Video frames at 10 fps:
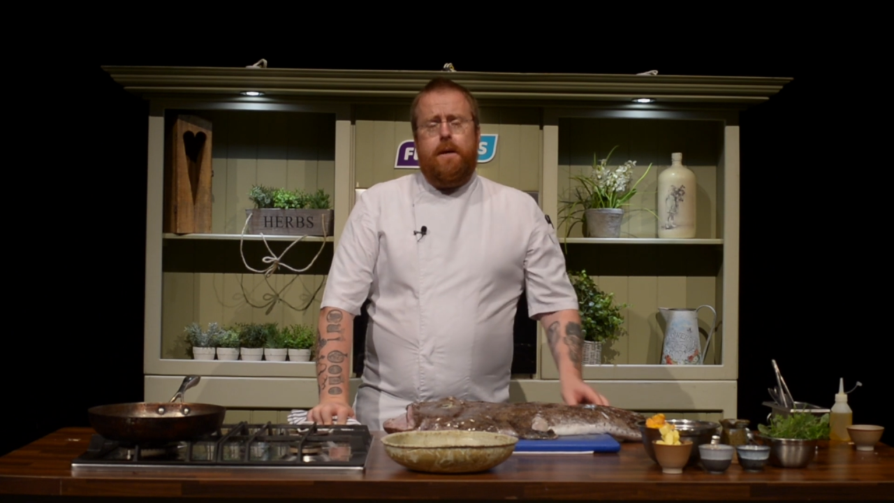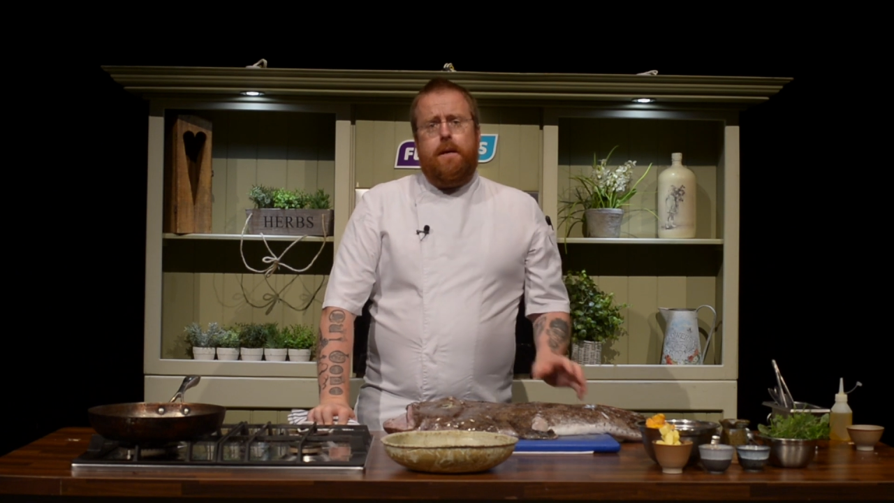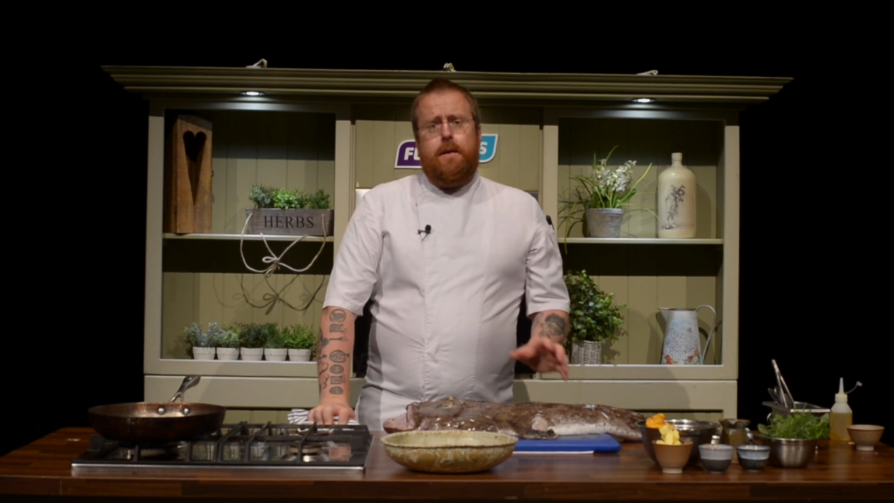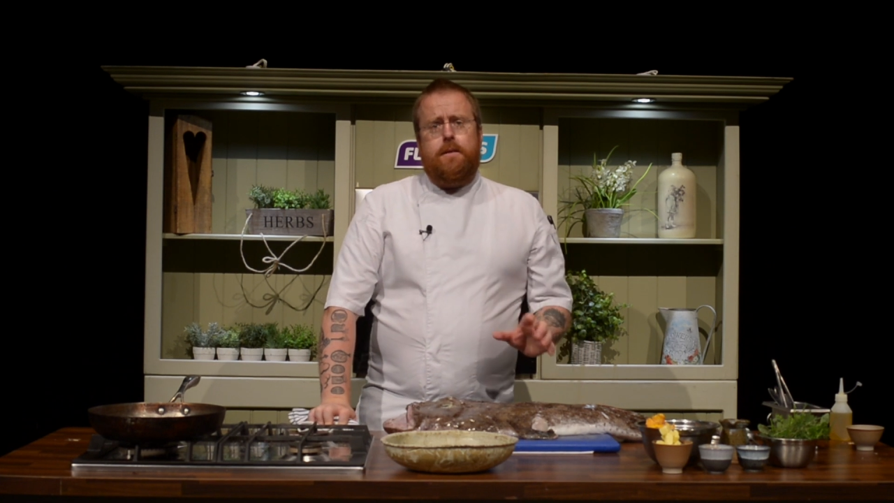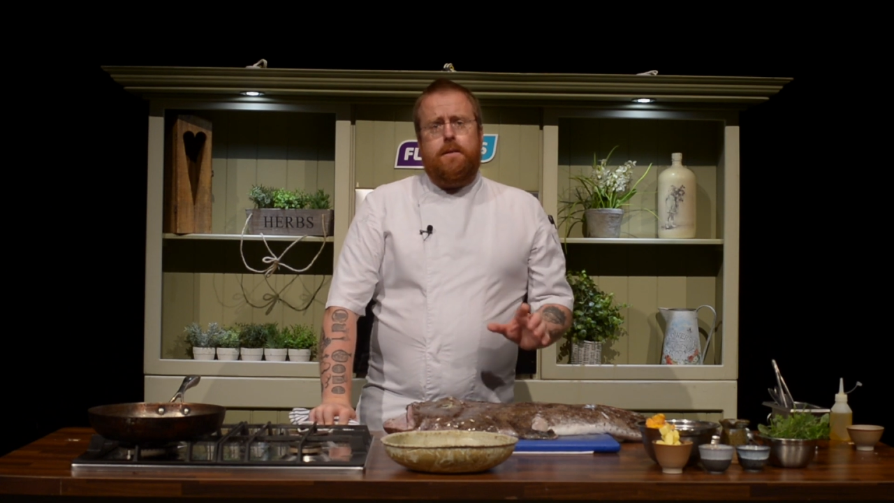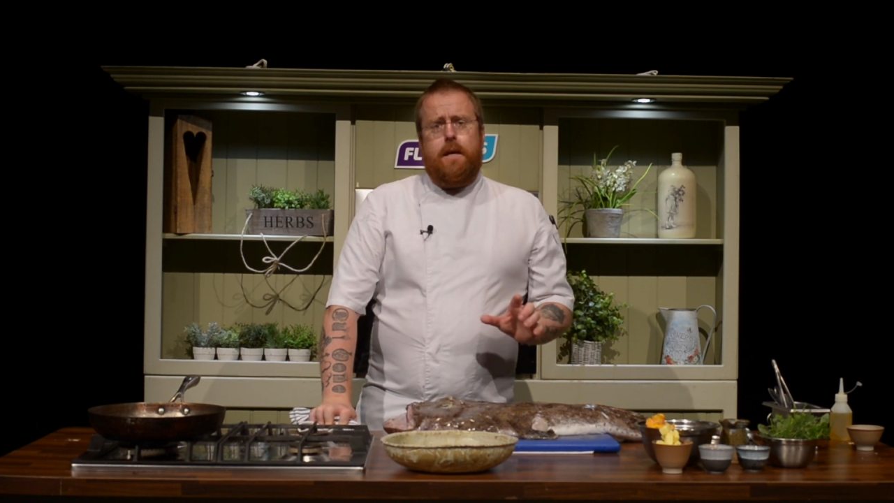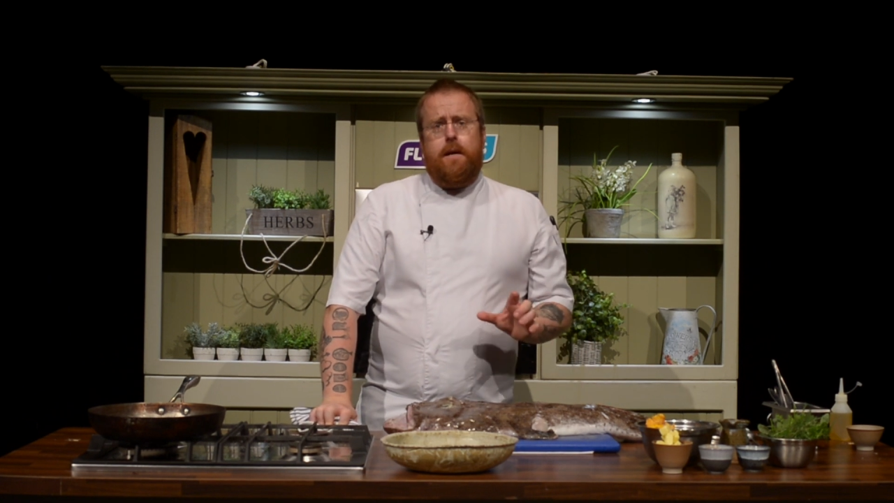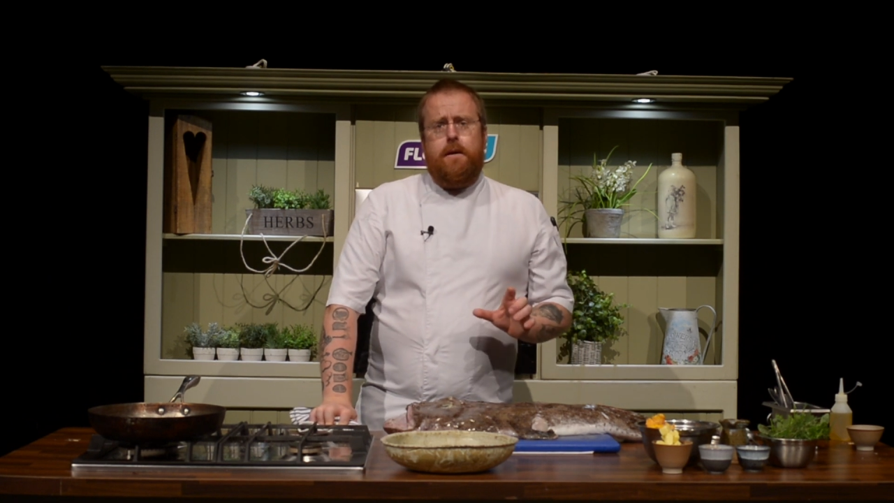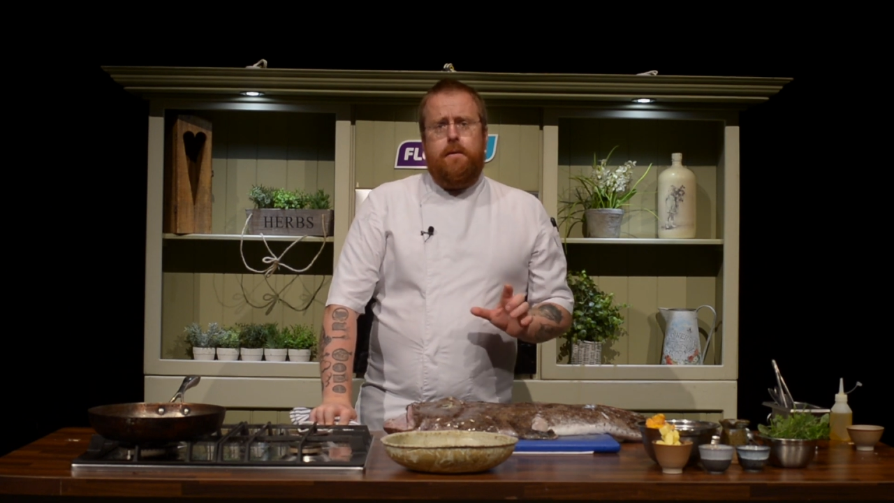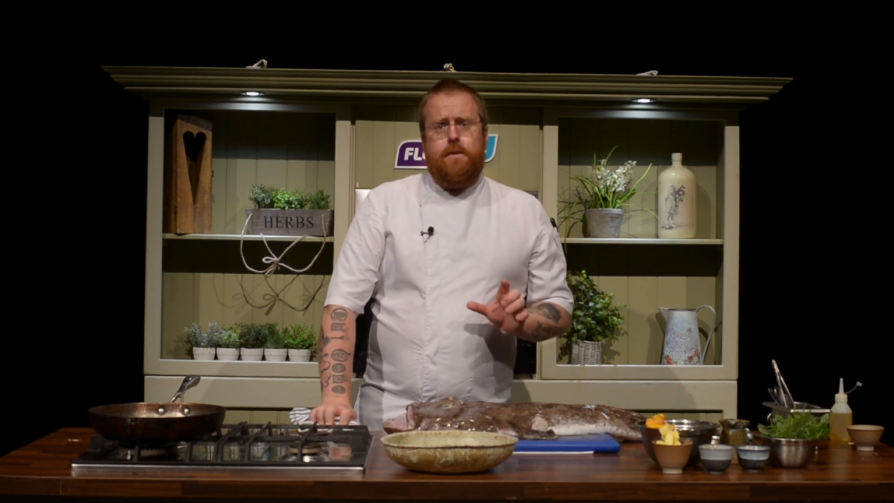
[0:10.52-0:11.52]
is
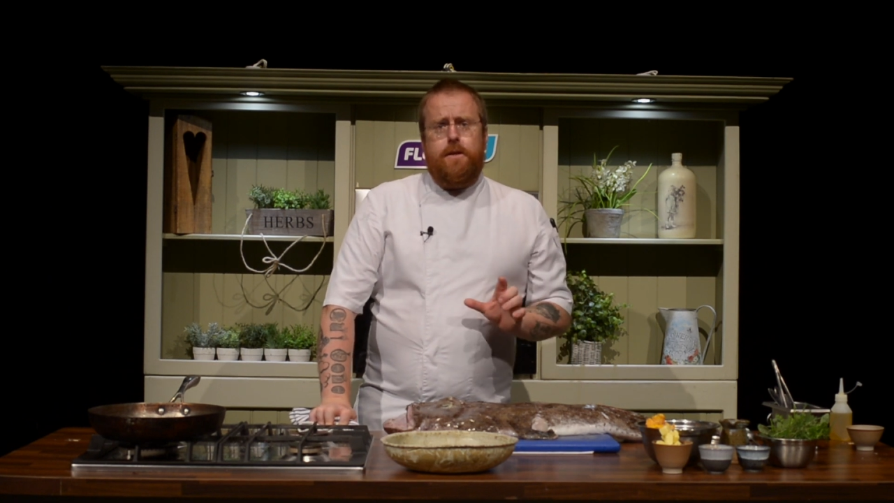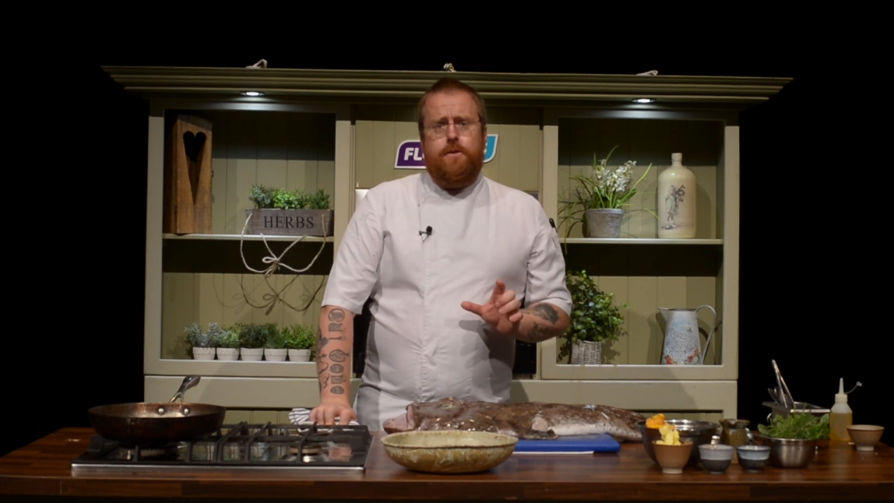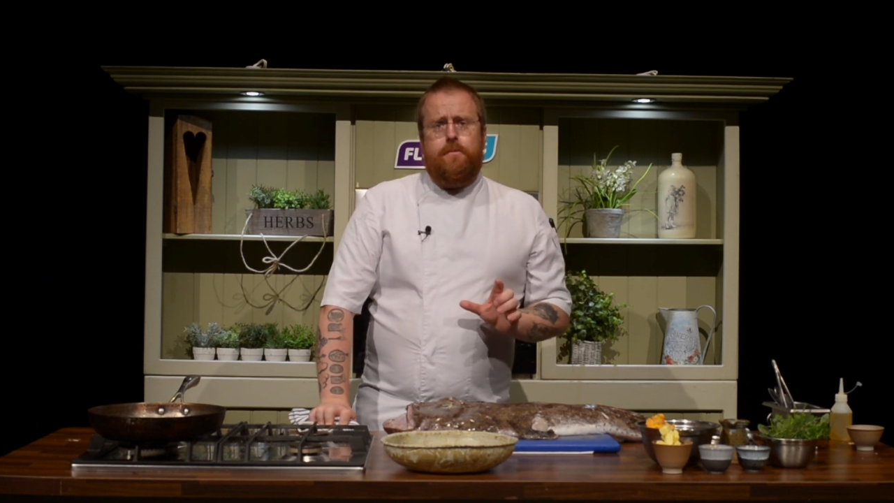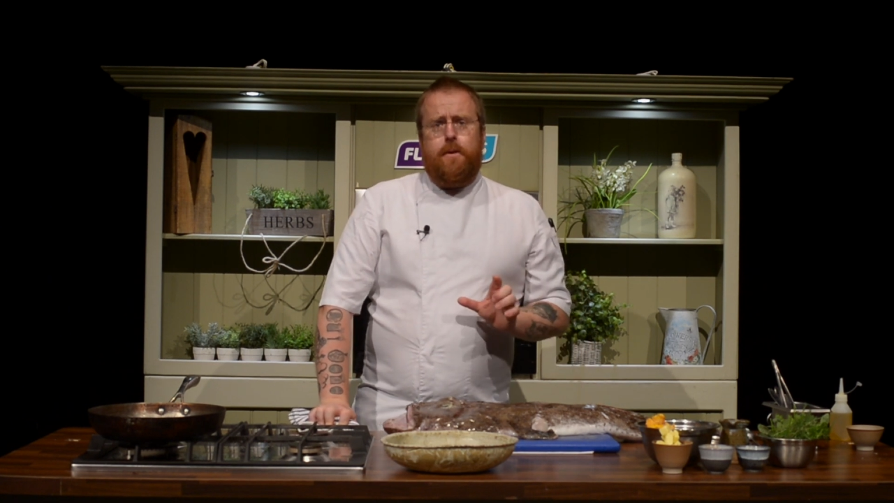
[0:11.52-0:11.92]
a dish